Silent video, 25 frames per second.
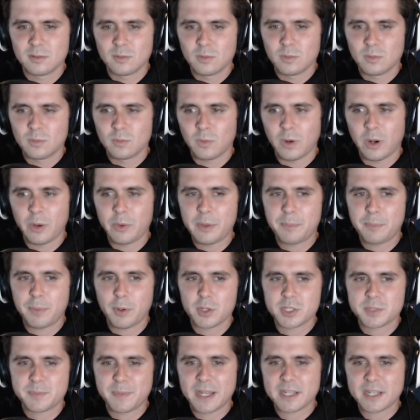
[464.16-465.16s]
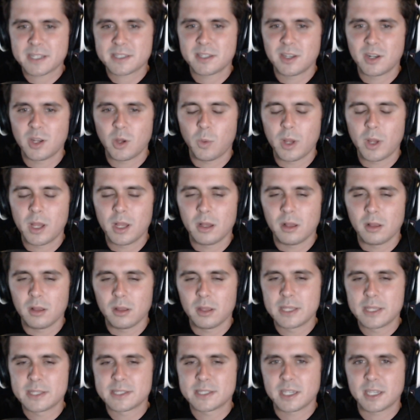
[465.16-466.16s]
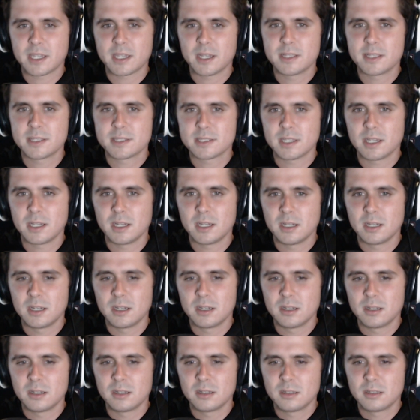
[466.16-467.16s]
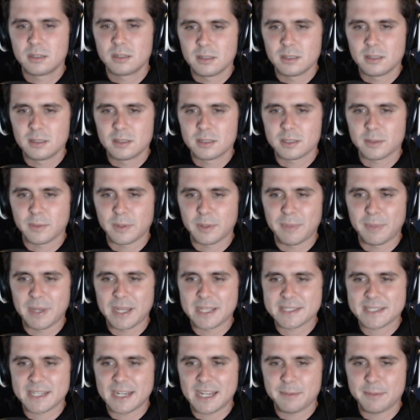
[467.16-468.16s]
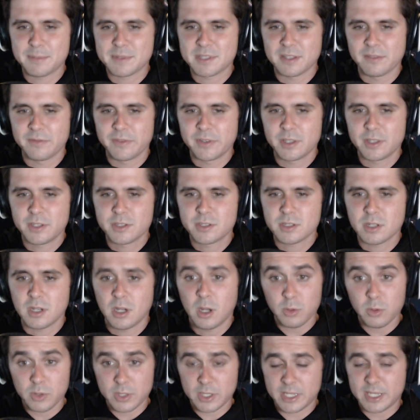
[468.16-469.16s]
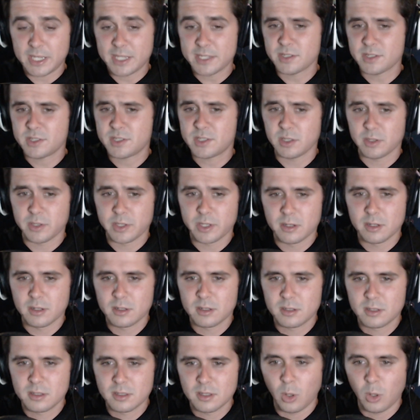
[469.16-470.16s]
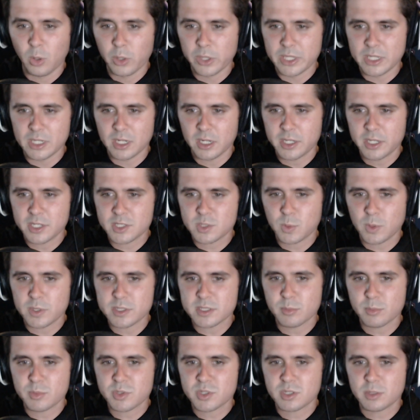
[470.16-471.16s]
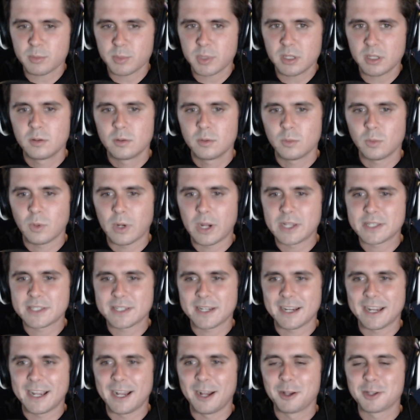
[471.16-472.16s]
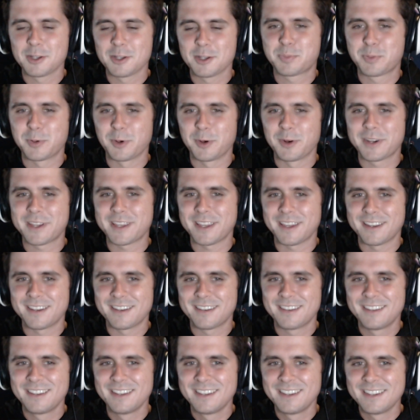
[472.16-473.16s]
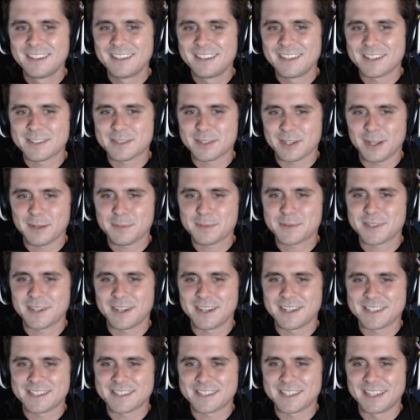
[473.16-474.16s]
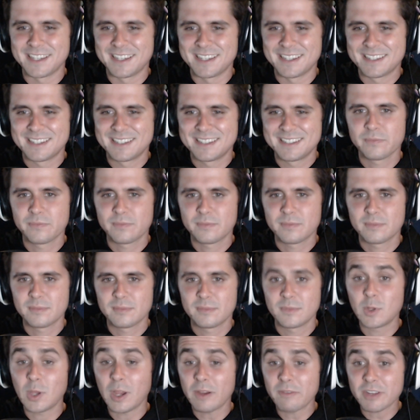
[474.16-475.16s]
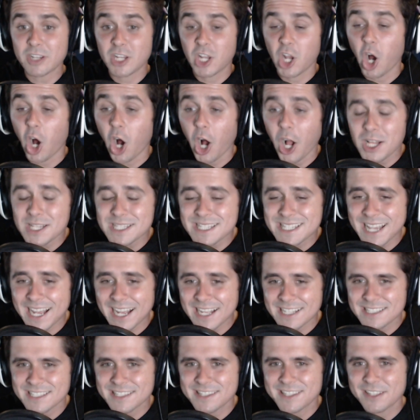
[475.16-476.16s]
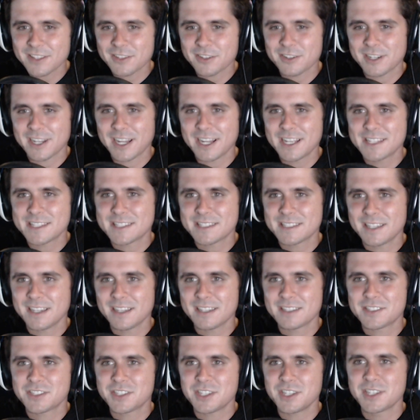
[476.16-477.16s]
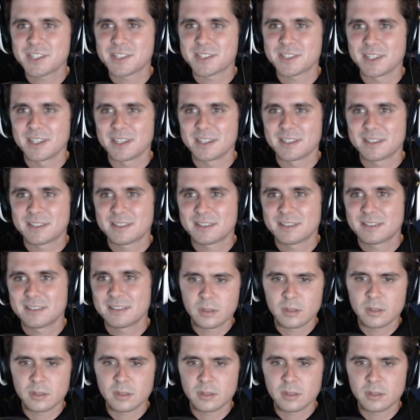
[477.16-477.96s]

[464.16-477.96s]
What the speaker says: Why are we post back to Noelle? Is it because something bad's going to happen to the village? Oh, the kids are still here. Only youngest ones, I'm assuming? Why is our house broken? That's what I'm trying to say. You haven't contacted the other knights yet? Jesus.